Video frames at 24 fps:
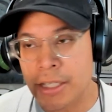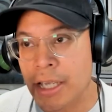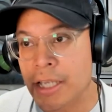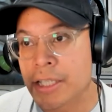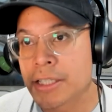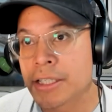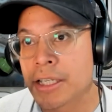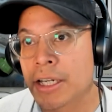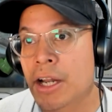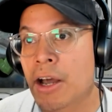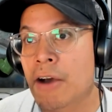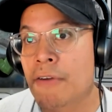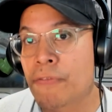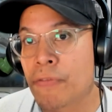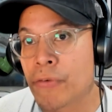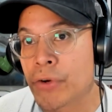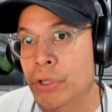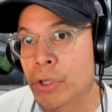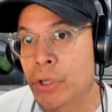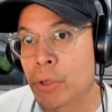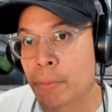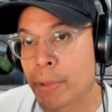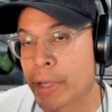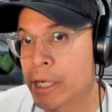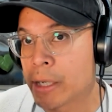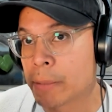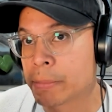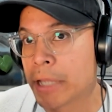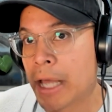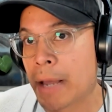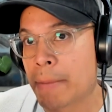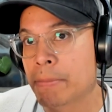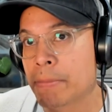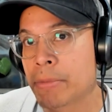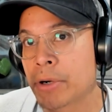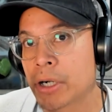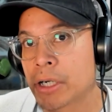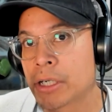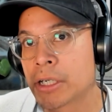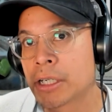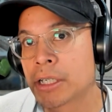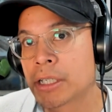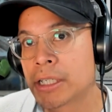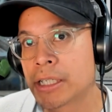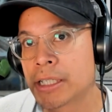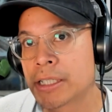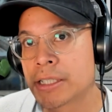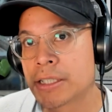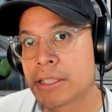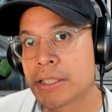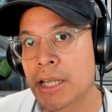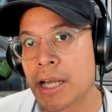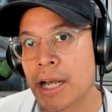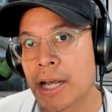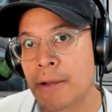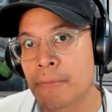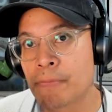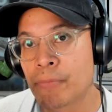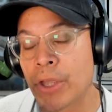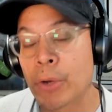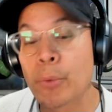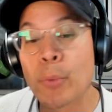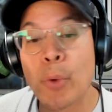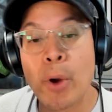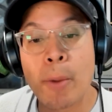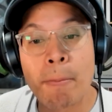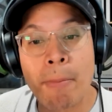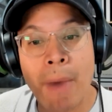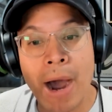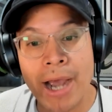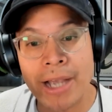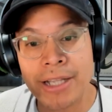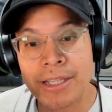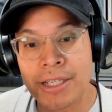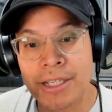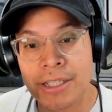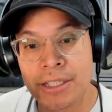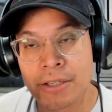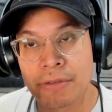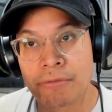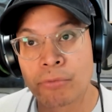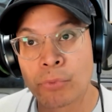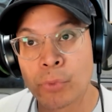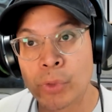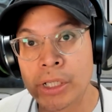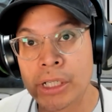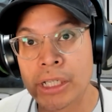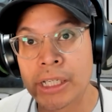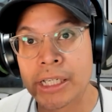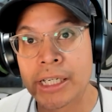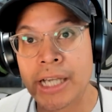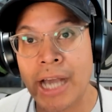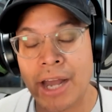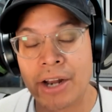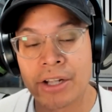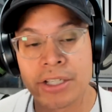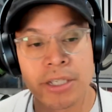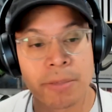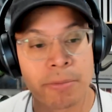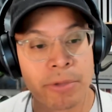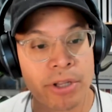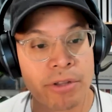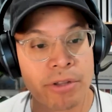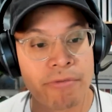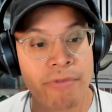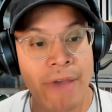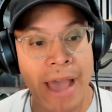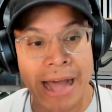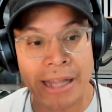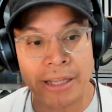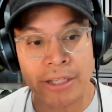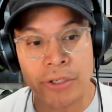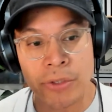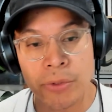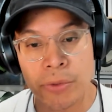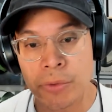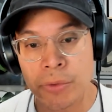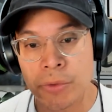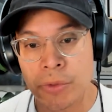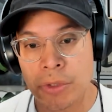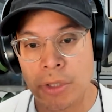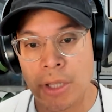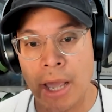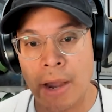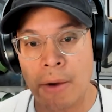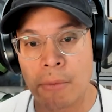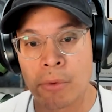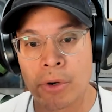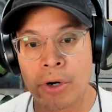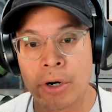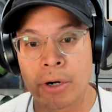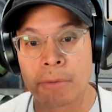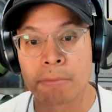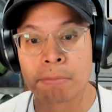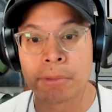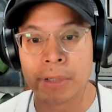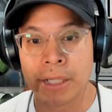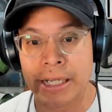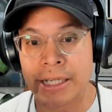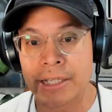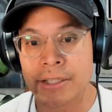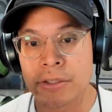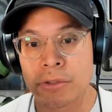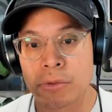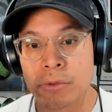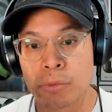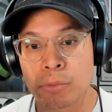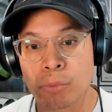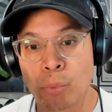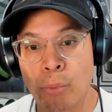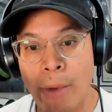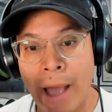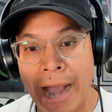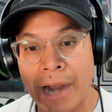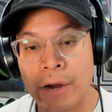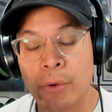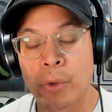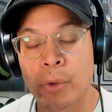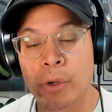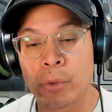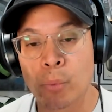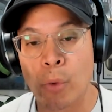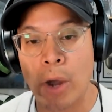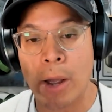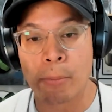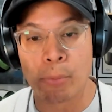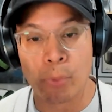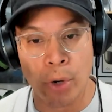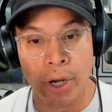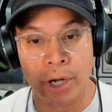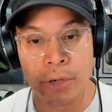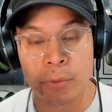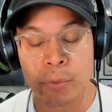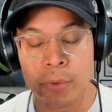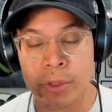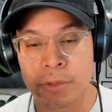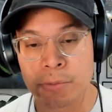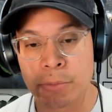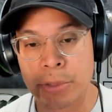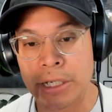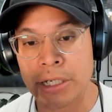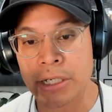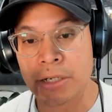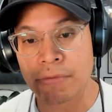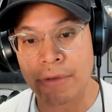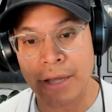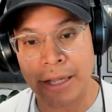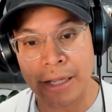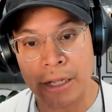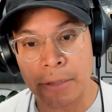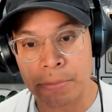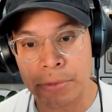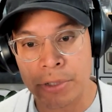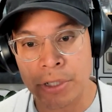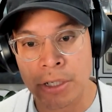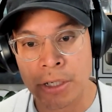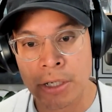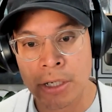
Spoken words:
enough for you to pick up that book because it reminds us of really kind of some of the values that were in place back when Web 1 was being developed